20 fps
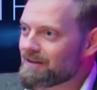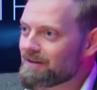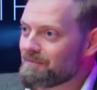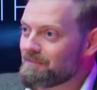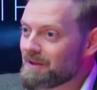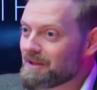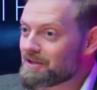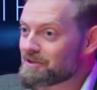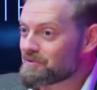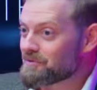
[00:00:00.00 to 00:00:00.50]

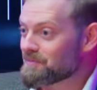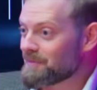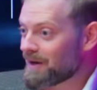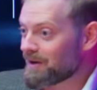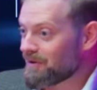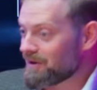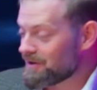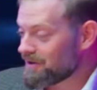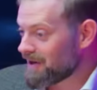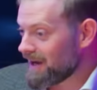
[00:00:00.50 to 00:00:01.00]
This was my
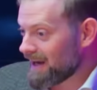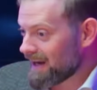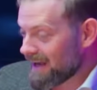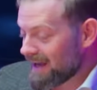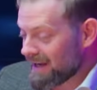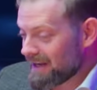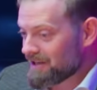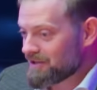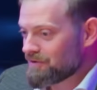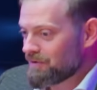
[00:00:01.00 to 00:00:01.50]
question. You kind of
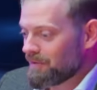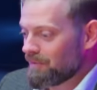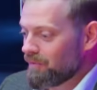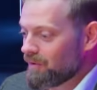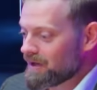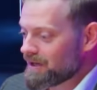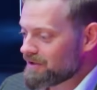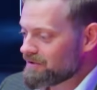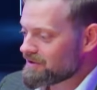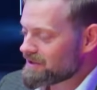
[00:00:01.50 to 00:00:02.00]
got into it.
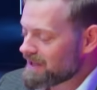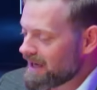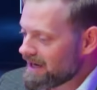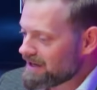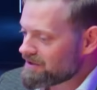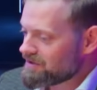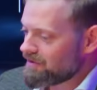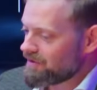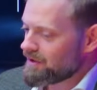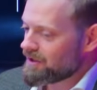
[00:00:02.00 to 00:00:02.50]
What do you say
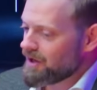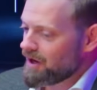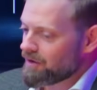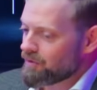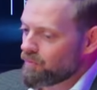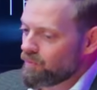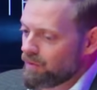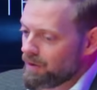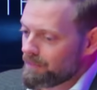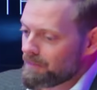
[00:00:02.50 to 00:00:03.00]
to a
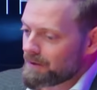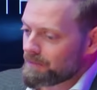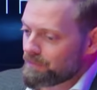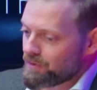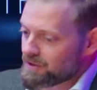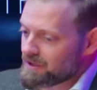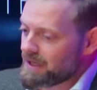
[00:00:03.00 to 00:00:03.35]
young woman